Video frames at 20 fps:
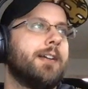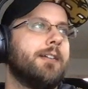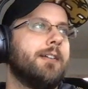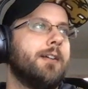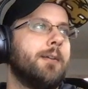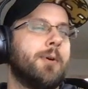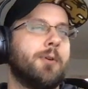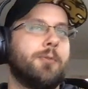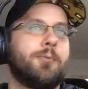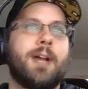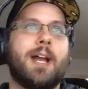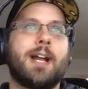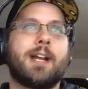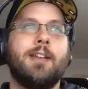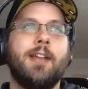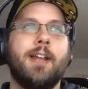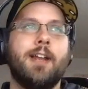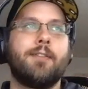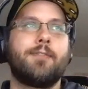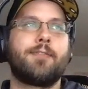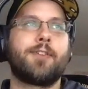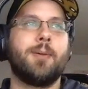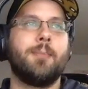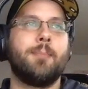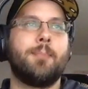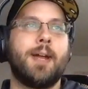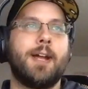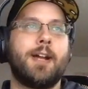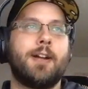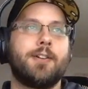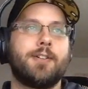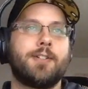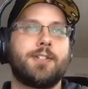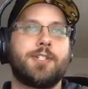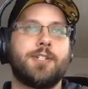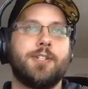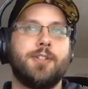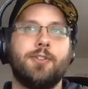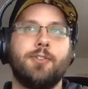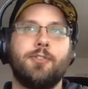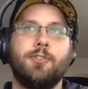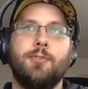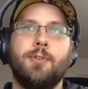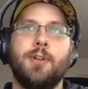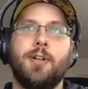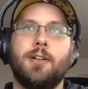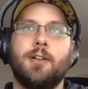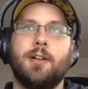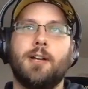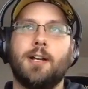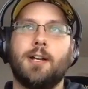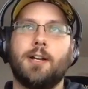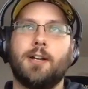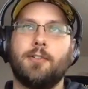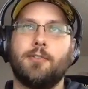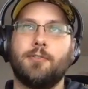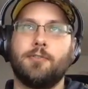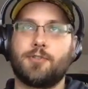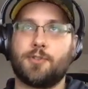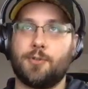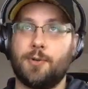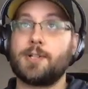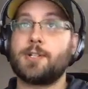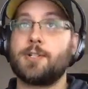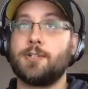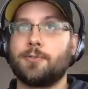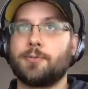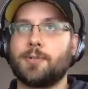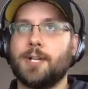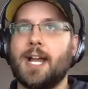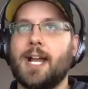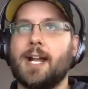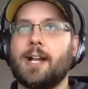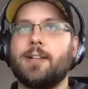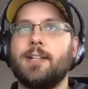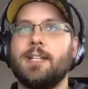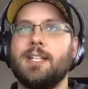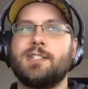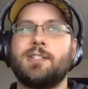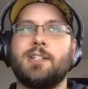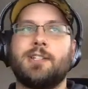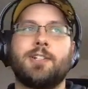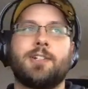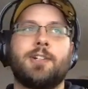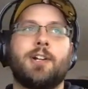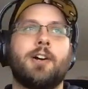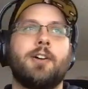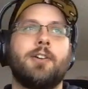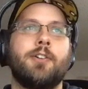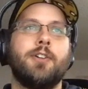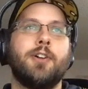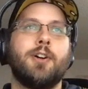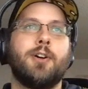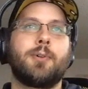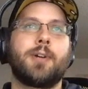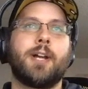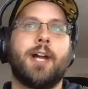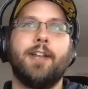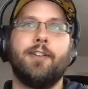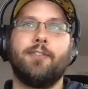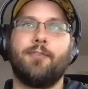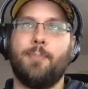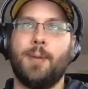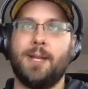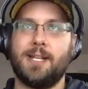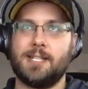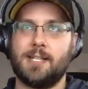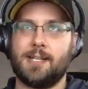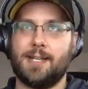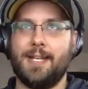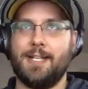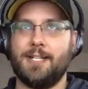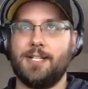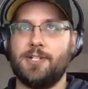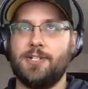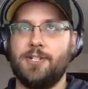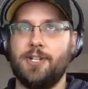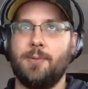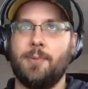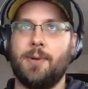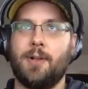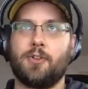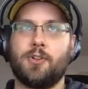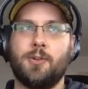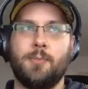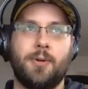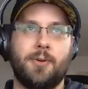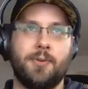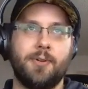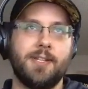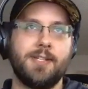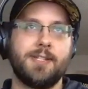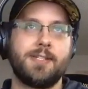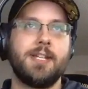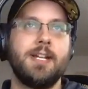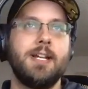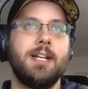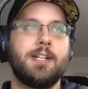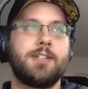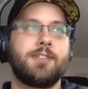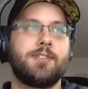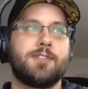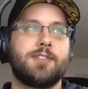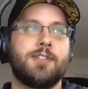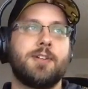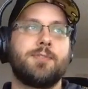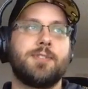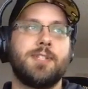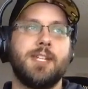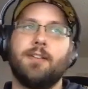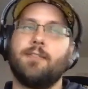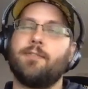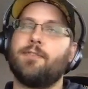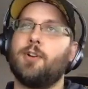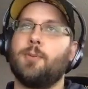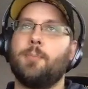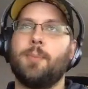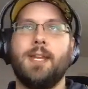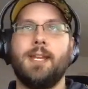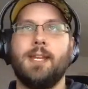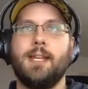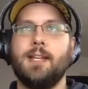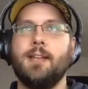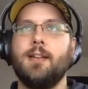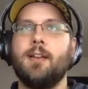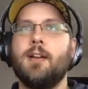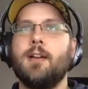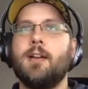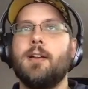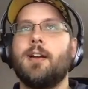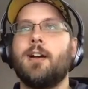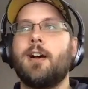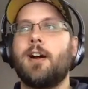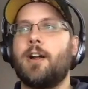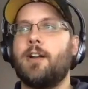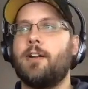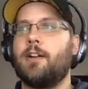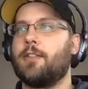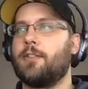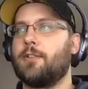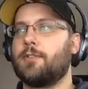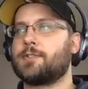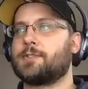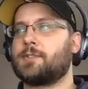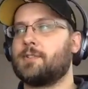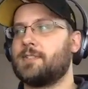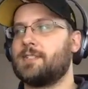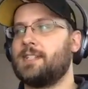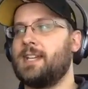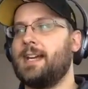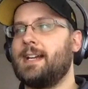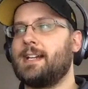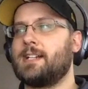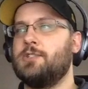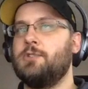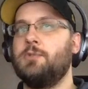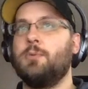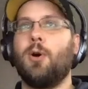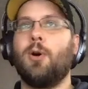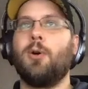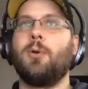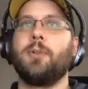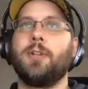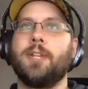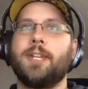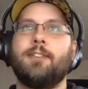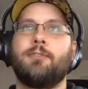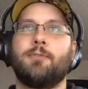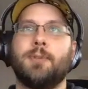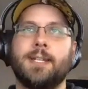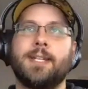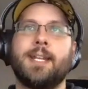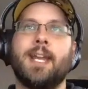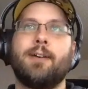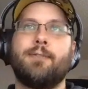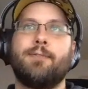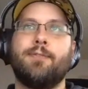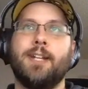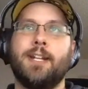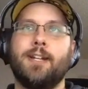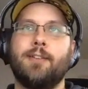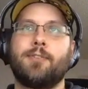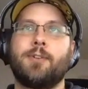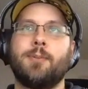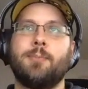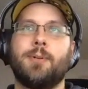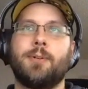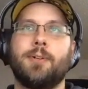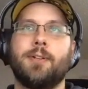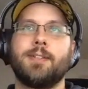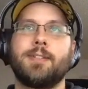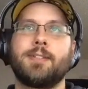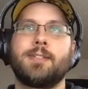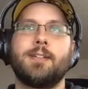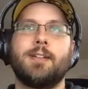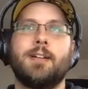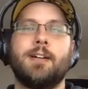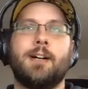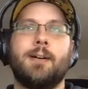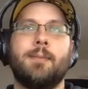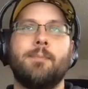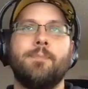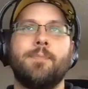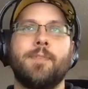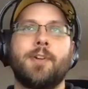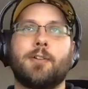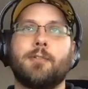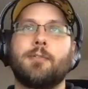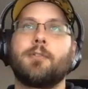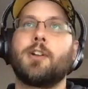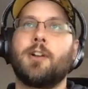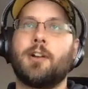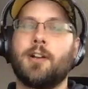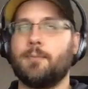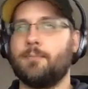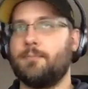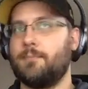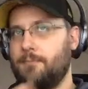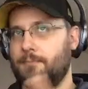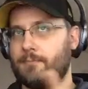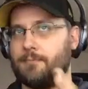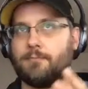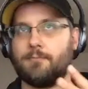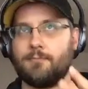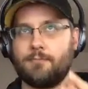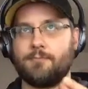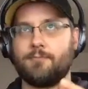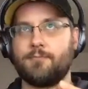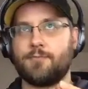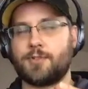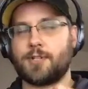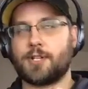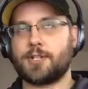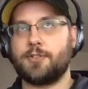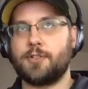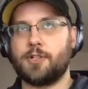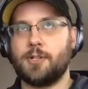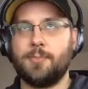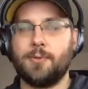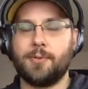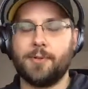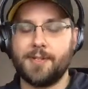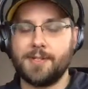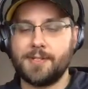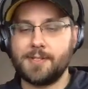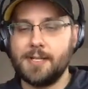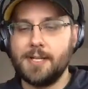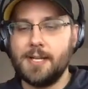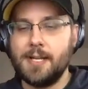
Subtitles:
React Native compared to traditional React is that there are no kind of basic HTML components. So there's no div, no p, none of those sorts of tags. You only really have native components or structured components.